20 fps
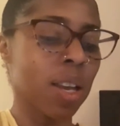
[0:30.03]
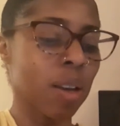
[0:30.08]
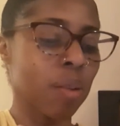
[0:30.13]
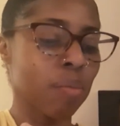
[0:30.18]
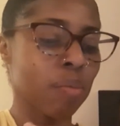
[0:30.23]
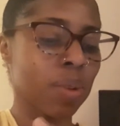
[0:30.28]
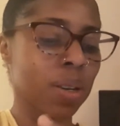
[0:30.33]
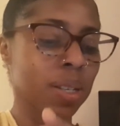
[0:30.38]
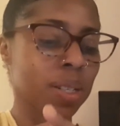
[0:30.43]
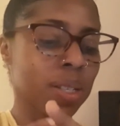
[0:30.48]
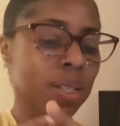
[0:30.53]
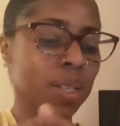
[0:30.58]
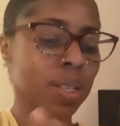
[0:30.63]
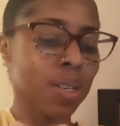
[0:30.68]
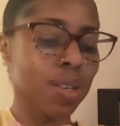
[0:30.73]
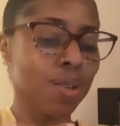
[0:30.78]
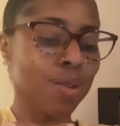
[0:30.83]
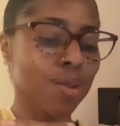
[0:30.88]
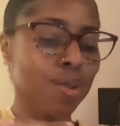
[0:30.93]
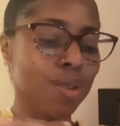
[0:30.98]
But
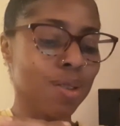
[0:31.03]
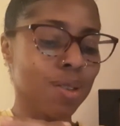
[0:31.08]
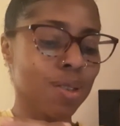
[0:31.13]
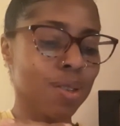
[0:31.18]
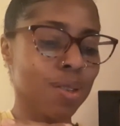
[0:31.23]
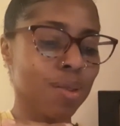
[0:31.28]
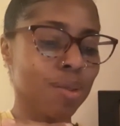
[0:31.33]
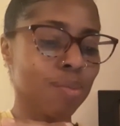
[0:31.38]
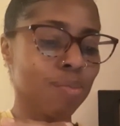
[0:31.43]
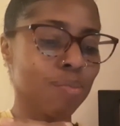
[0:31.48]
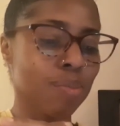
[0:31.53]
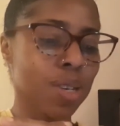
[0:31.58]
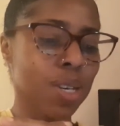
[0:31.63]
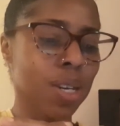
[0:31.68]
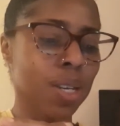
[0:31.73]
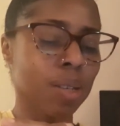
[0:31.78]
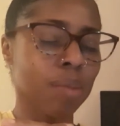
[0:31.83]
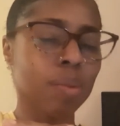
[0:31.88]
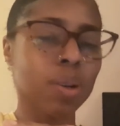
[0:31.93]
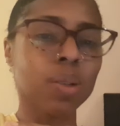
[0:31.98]

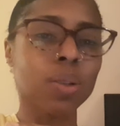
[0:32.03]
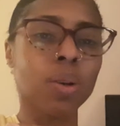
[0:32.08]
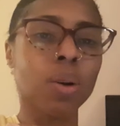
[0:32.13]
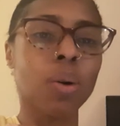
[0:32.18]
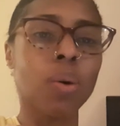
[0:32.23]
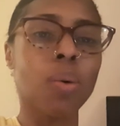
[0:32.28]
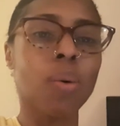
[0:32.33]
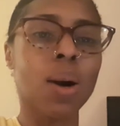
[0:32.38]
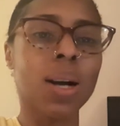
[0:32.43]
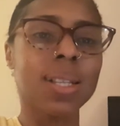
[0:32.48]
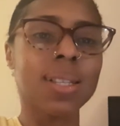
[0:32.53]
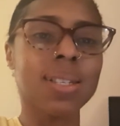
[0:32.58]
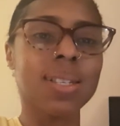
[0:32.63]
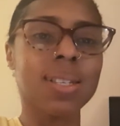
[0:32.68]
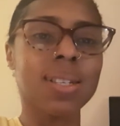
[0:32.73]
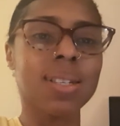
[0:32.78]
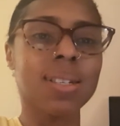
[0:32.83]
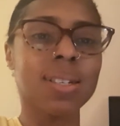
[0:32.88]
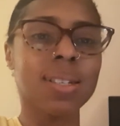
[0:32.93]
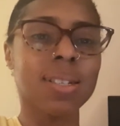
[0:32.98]
speaking about
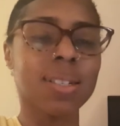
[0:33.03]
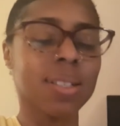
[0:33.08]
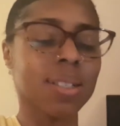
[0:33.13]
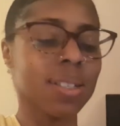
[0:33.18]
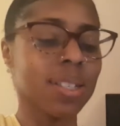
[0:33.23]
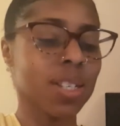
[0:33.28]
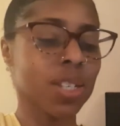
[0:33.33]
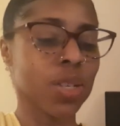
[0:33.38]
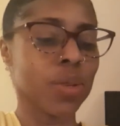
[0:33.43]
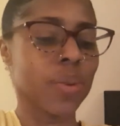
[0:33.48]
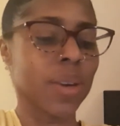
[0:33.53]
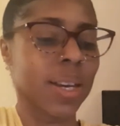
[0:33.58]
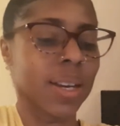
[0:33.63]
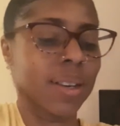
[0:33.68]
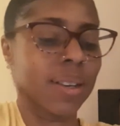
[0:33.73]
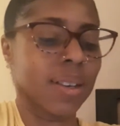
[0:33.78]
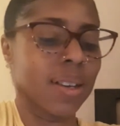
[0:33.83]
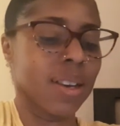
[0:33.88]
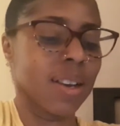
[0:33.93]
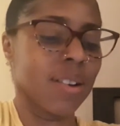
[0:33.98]
Kwanzaa, continuing
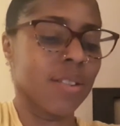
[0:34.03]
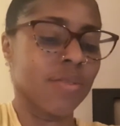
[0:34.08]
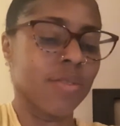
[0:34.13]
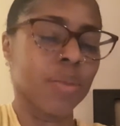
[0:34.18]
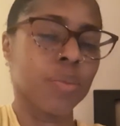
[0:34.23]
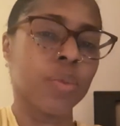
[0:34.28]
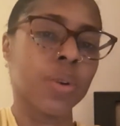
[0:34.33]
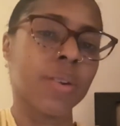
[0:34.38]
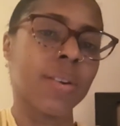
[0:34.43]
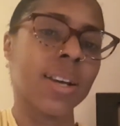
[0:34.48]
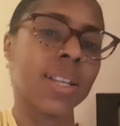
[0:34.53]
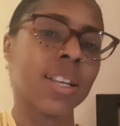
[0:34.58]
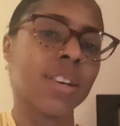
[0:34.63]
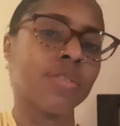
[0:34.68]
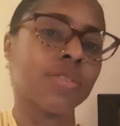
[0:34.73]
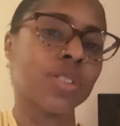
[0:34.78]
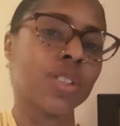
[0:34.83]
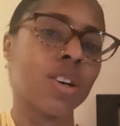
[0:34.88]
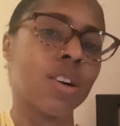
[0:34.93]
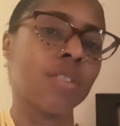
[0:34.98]
from where I
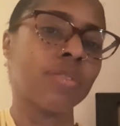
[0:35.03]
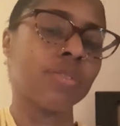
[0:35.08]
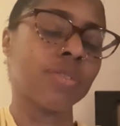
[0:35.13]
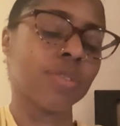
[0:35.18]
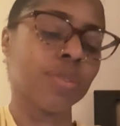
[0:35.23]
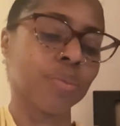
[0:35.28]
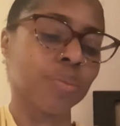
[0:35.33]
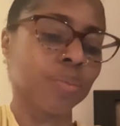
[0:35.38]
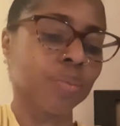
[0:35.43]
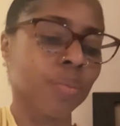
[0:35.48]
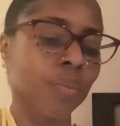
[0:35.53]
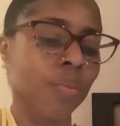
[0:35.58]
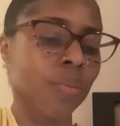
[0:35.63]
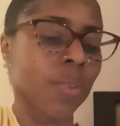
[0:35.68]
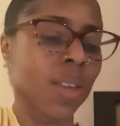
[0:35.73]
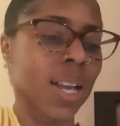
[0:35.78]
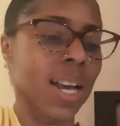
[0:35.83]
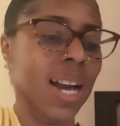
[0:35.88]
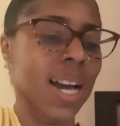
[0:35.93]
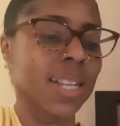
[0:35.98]
left off,
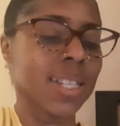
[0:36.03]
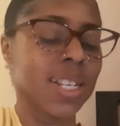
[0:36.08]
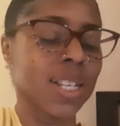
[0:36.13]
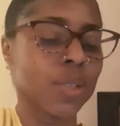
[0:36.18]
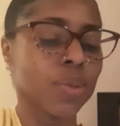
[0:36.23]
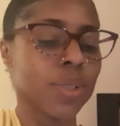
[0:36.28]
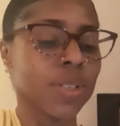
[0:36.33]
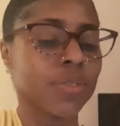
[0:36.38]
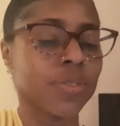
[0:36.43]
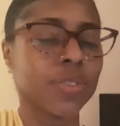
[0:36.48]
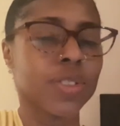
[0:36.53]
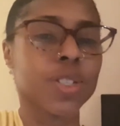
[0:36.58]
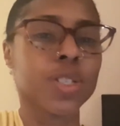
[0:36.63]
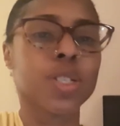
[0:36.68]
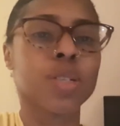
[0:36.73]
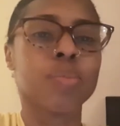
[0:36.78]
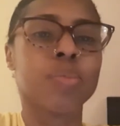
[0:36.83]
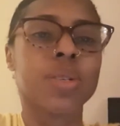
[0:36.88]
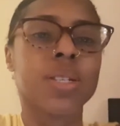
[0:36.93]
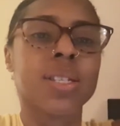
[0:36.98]
I dealt with the
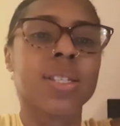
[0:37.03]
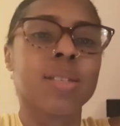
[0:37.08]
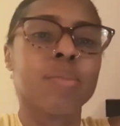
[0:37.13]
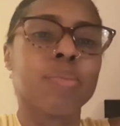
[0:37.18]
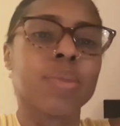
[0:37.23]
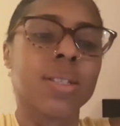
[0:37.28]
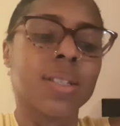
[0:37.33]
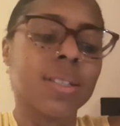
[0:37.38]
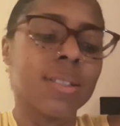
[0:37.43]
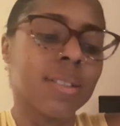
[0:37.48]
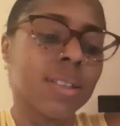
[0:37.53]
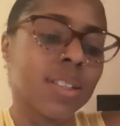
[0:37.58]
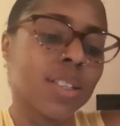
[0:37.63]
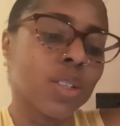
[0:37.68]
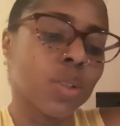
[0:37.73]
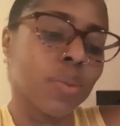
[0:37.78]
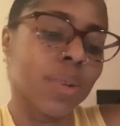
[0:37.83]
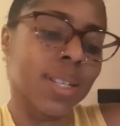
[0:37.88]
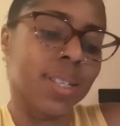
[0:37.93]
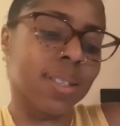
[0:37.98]
first principle on the
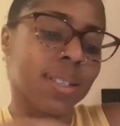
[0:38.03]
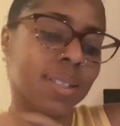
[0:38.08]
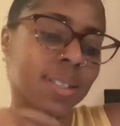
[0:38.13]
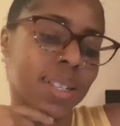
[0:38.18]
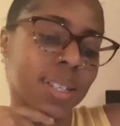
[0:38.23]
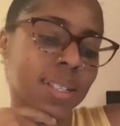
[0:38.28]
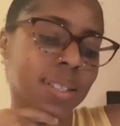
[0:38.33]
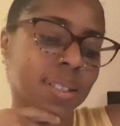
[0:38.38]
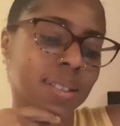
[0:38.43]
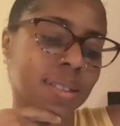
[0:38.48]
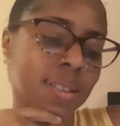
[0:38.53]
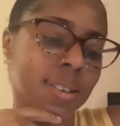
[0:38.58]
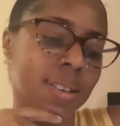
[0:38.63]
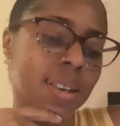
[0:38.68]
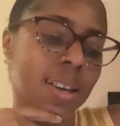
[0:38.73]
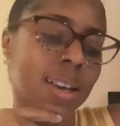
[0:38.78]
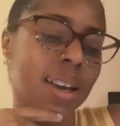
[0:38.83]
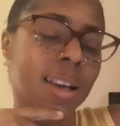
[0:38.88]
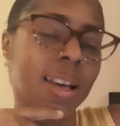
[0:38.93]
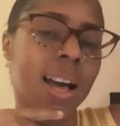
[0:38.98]
26th,
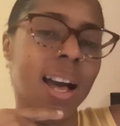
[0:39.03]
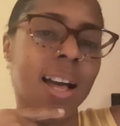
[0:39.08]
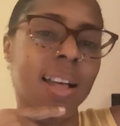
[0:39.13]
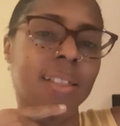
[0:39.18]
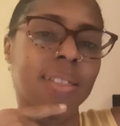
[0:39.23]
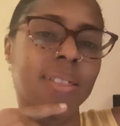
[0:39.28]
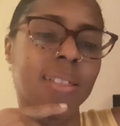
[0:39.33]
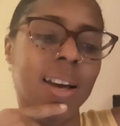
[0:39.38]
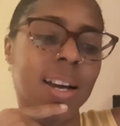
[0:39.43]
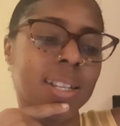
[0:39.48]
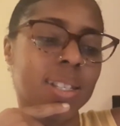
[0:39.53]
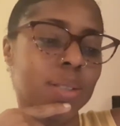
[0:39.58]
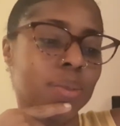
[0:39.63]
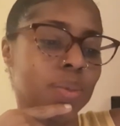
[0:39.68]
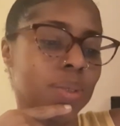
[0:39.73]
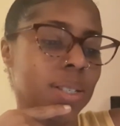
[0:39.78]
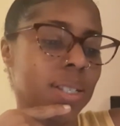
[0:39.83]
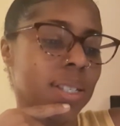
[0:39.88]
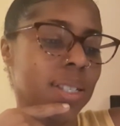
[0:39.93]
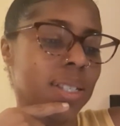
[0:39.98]
and that
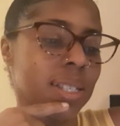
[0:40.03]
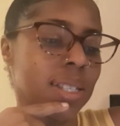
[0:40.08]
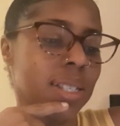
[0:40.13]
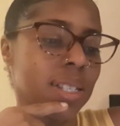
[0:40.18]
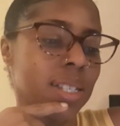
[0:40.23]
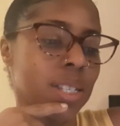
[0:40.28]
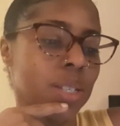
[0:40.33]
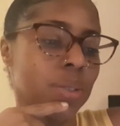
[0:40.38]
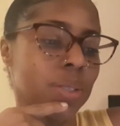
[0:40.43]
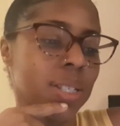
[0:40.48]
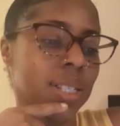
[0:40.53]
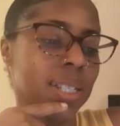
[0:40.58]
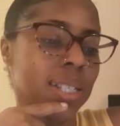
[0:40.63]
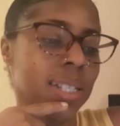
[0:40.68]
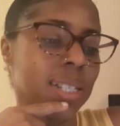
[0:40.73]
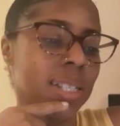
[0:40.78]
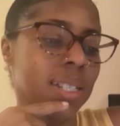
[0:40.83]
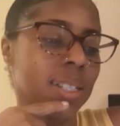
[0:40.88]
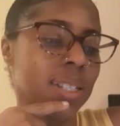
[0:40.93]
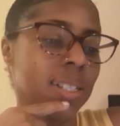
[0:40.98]
was
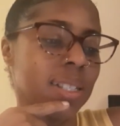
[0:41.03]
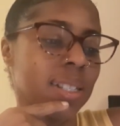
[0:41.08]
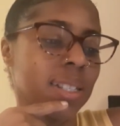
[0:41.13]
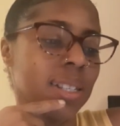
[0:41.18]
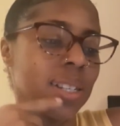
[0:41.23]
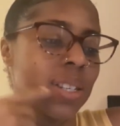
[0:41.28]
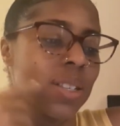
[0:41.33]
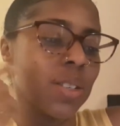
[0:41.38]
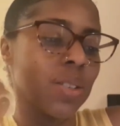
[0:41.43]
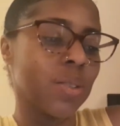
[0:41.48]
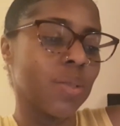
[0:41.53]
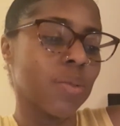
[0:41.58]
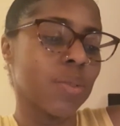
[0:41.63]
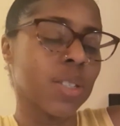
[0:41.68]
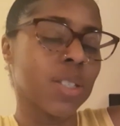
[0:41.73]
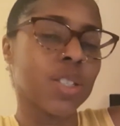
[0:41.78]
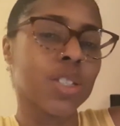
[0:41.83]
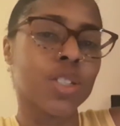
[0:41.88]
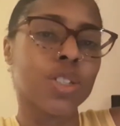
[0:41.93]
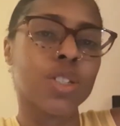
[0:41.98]
unity, which
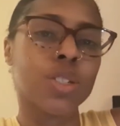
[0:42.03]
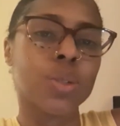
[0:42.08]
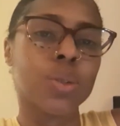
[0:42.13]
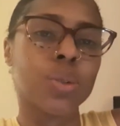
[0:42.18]
is